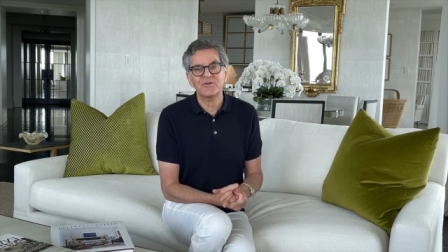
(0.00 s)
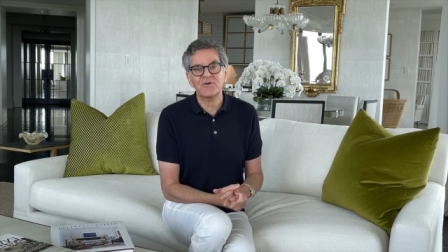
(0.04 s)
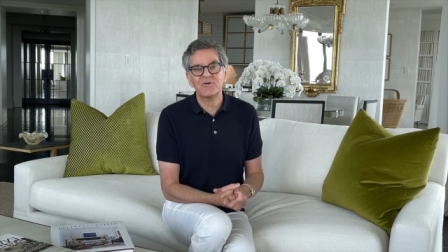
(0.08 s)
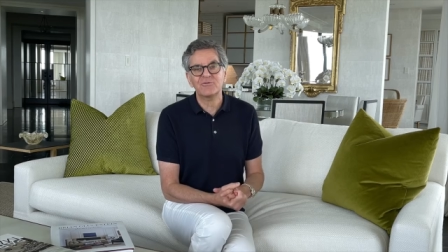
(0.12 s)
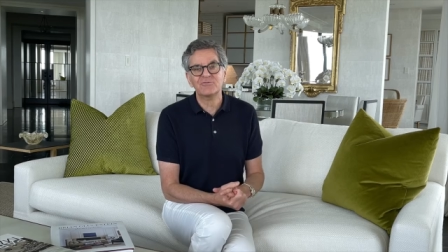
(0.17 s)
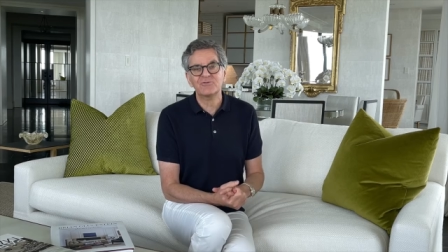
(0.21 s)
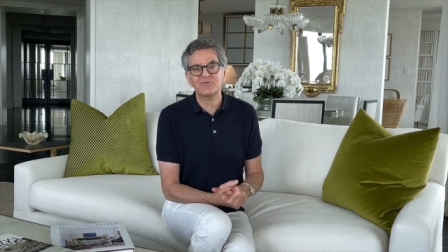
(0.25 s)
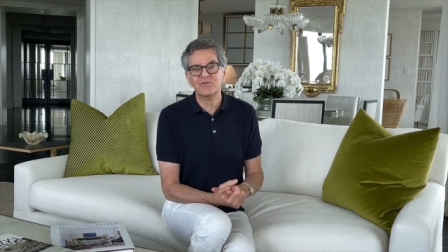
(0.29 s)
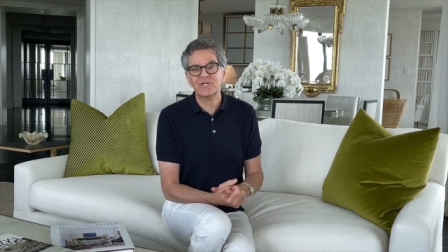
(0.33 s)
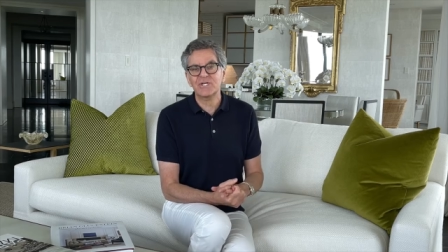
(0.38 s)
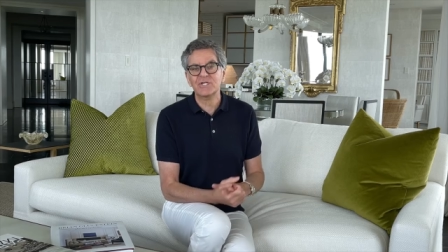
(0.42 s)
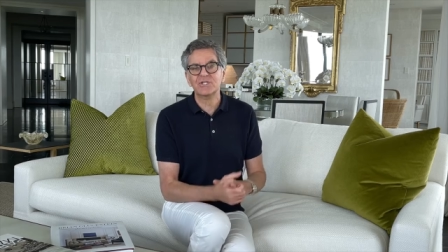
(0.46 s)

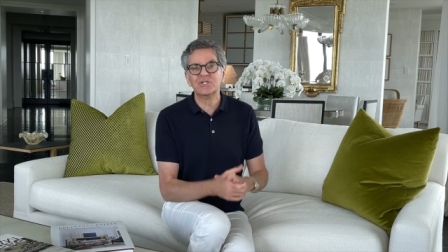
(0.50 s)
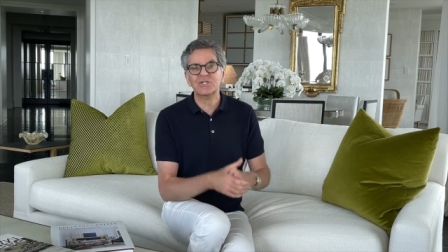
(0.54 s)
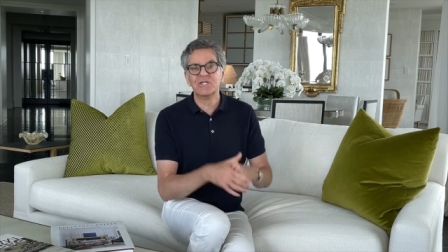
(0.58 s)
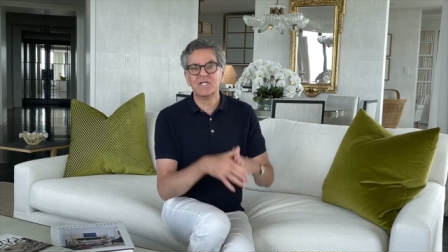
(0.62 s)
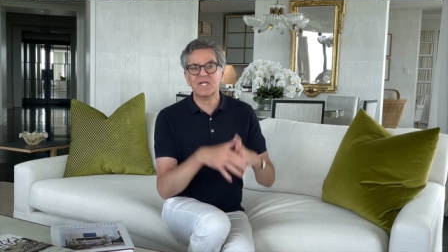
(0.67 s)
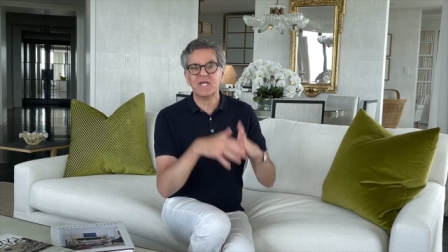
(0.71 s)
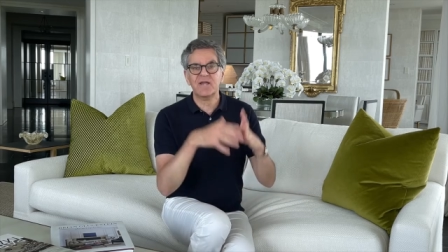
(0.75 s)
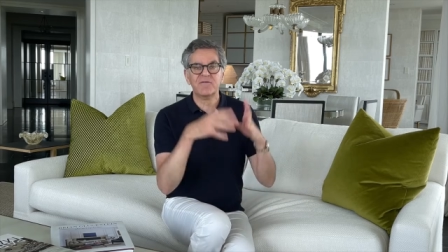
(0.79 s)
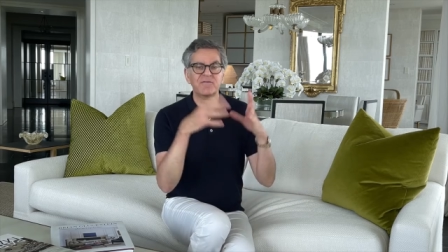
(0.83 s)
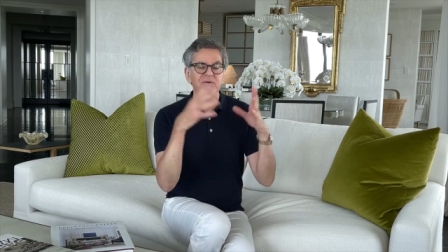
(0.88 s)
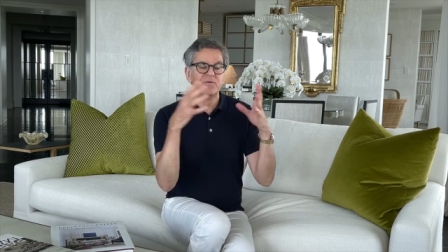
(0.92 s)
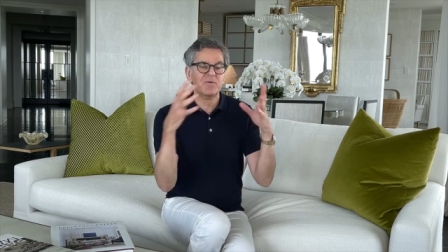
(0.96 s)

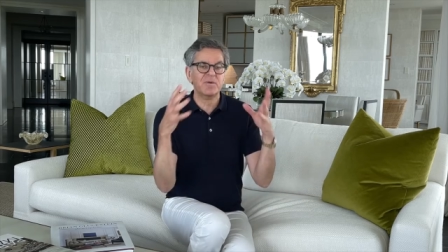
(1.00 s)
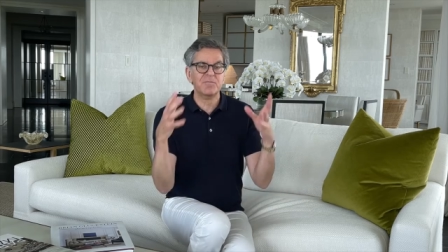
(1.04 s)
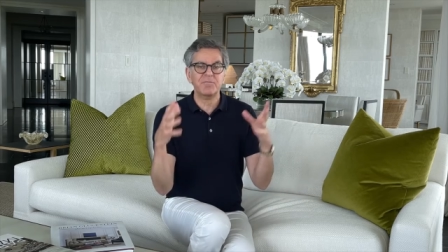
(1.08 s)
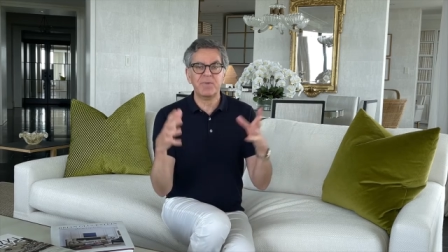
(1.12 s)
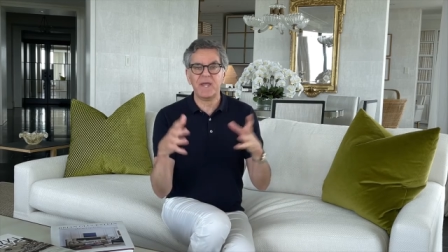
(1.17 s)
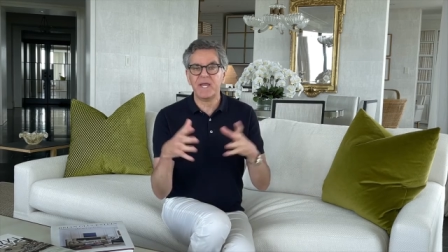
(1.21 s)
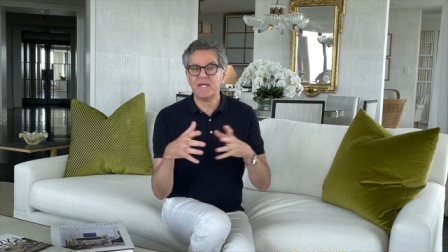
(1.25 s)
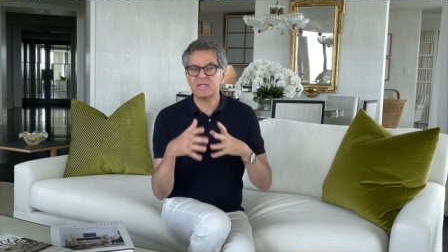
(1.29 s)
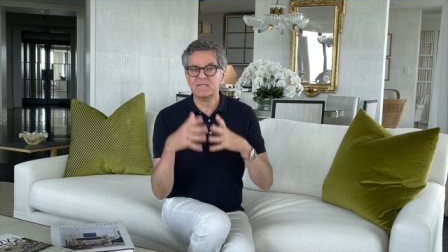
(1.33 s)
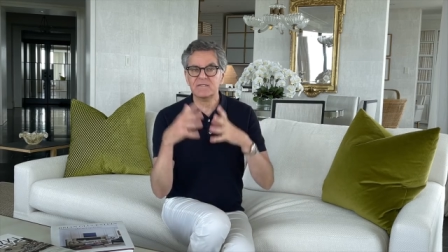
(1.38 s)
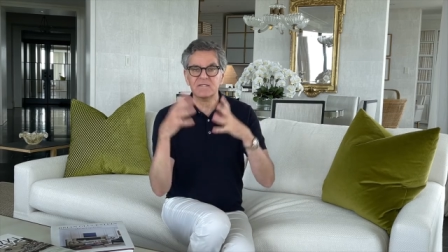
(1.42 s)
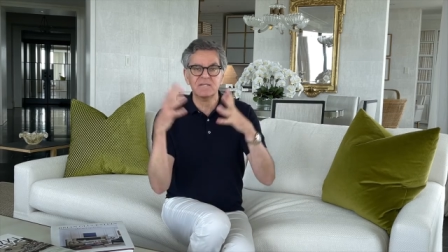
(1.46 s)
traditionally everyone
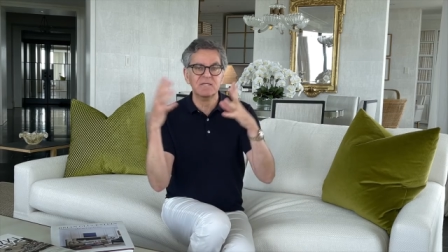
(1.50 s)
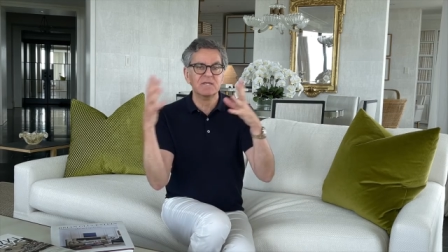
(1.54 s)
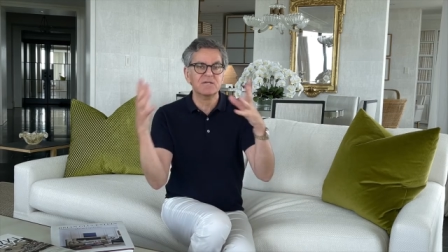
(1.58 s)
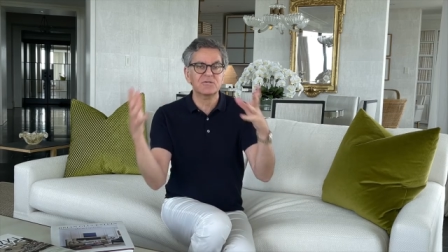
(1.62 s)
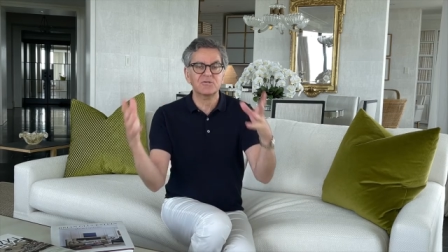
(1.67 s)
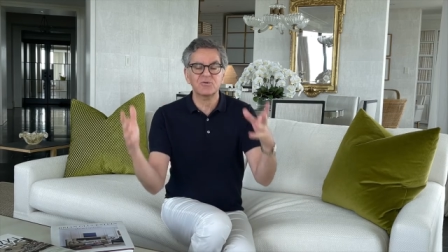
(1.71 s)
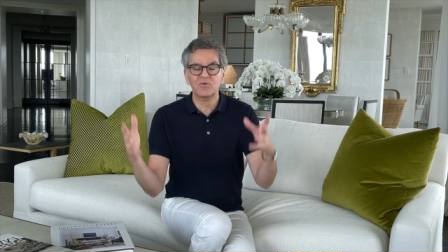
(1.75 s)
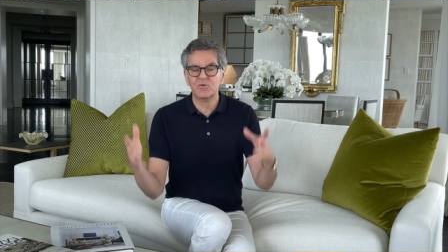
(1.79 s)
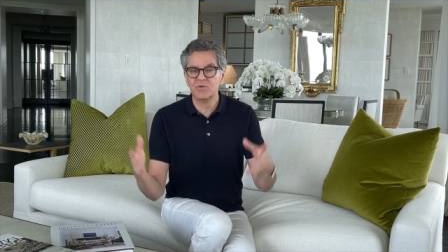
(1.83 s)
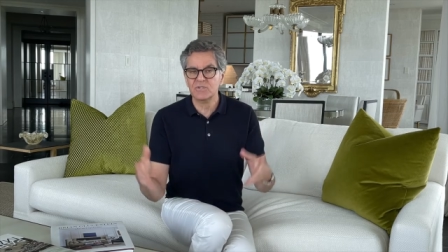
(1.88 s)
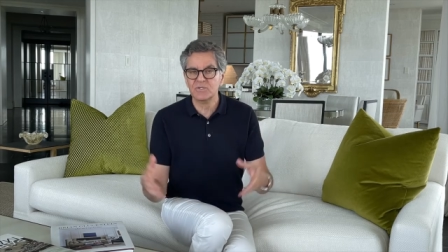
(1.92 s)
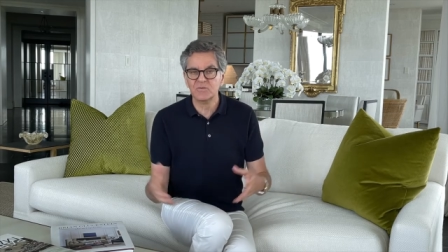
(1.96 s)
painted their
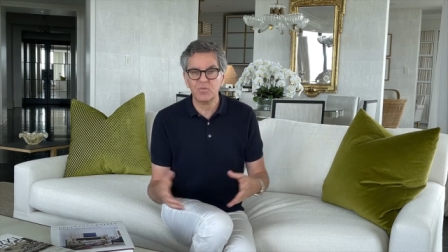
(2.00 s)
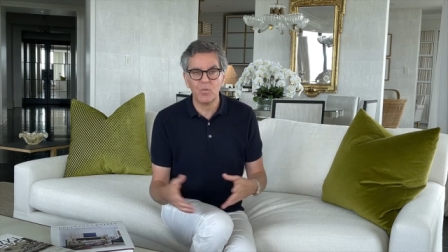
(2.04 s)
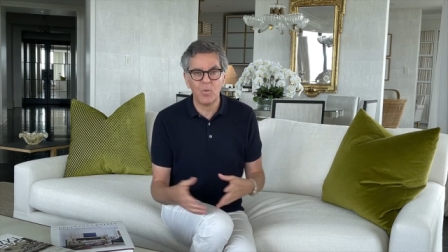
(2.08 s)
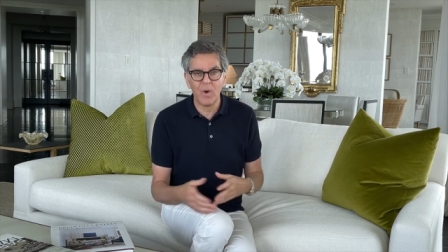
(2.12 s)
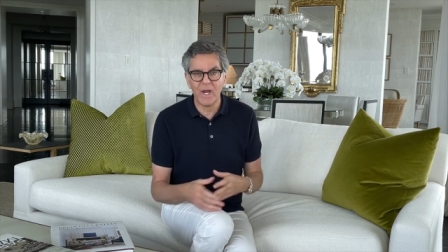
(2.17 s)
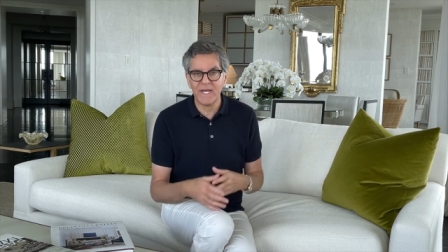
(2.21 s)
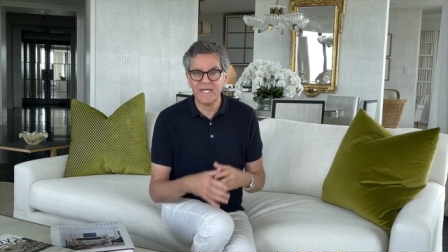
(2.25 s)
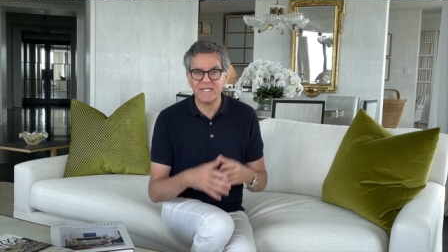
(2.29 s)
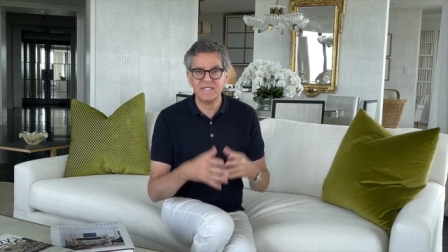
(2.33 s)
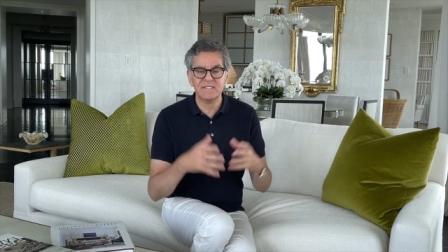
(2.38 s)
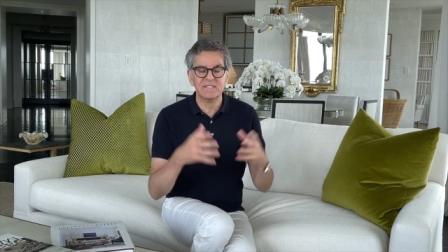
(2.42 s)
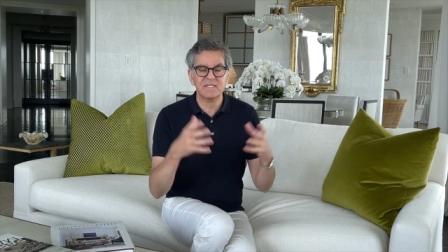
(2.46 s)
doors
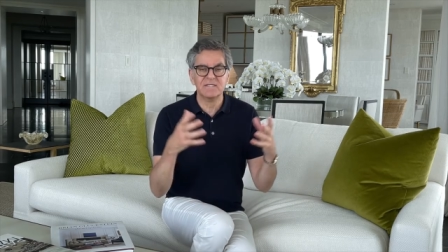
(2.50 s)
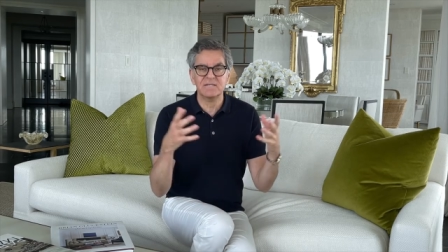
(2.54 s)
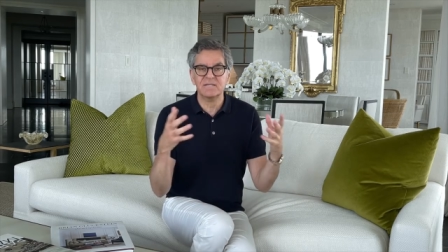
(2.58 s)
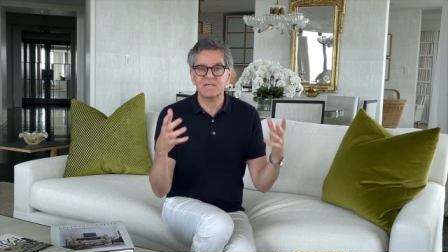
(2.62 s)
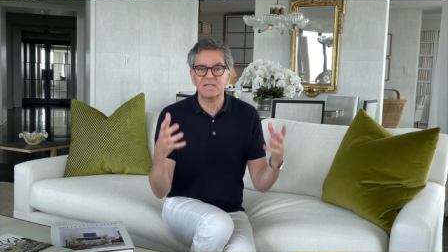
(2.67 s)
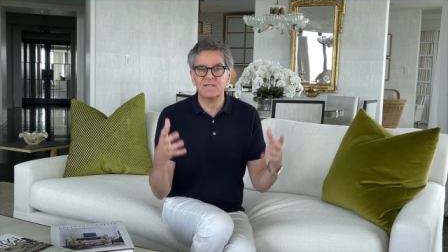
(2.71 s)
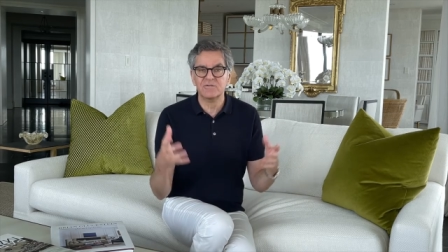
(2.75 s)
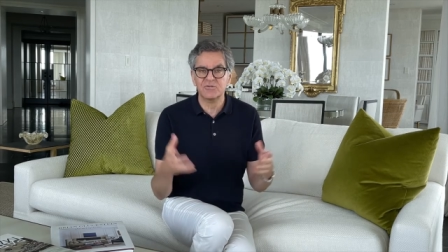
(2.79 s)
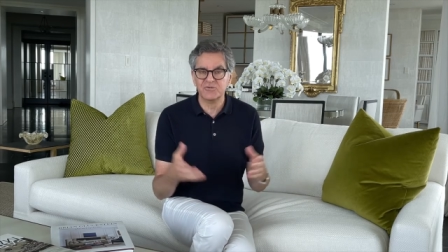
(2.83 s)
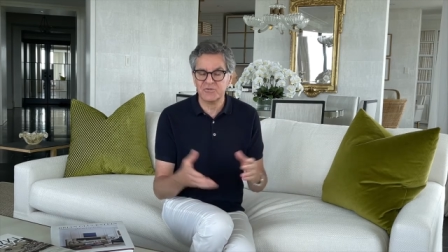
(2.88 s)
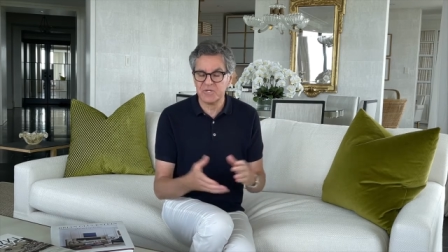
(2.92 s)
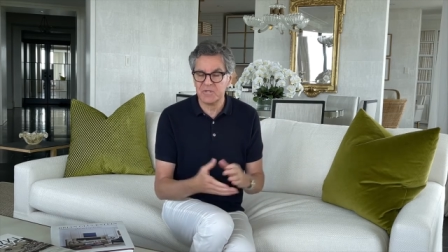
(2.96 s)
white and
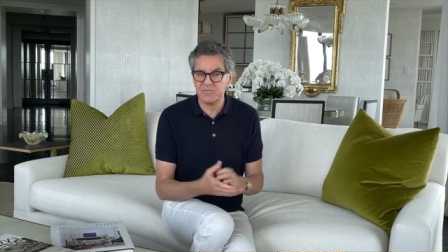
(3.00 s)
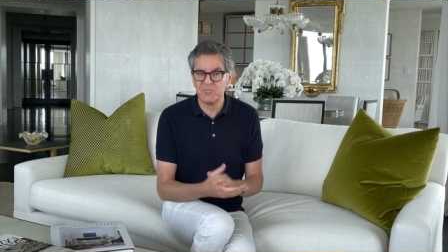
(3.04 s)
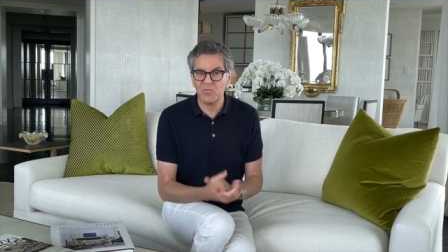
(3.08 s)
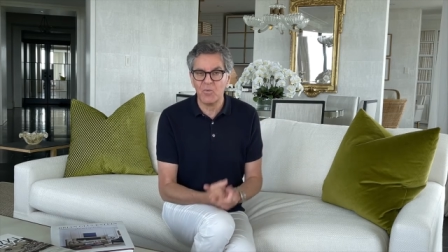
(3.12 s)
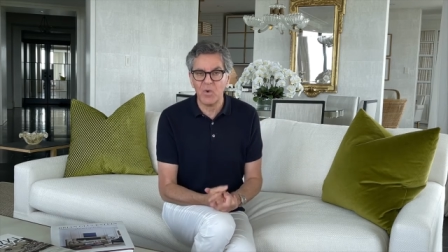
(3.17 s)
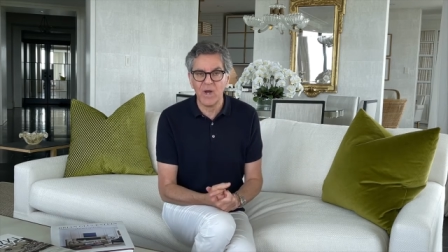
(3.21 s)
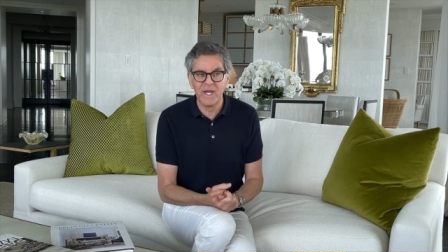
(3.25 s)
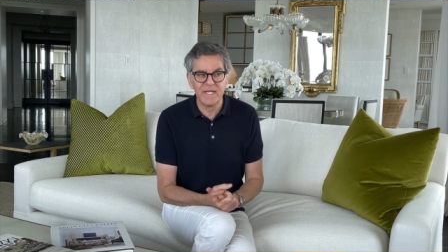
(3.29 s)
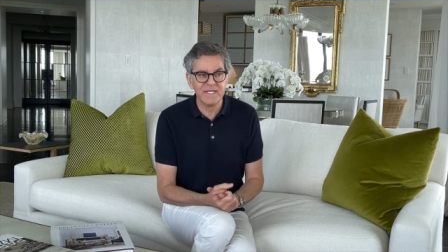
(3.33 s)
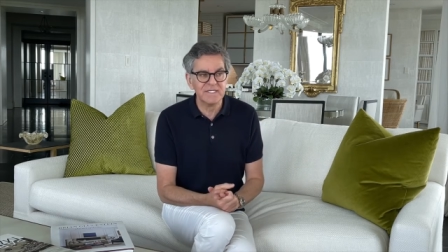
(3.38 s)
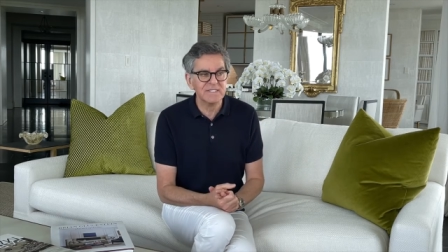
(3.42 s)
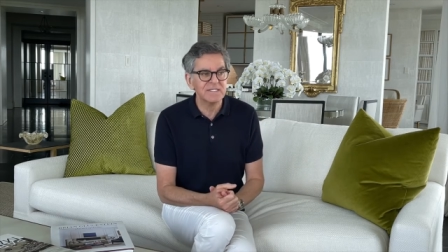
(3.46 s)
the trim
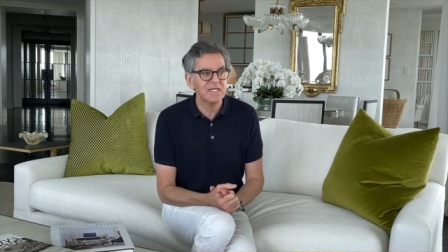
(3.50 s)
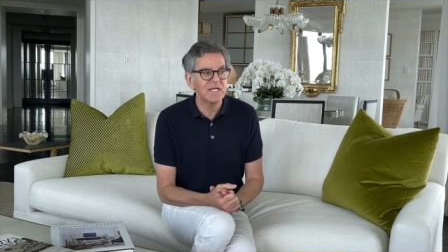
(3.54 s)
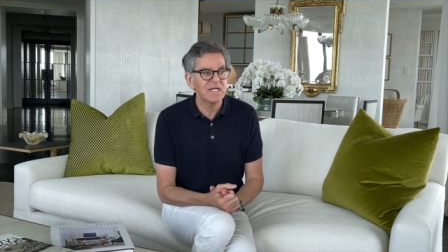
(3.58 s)
white.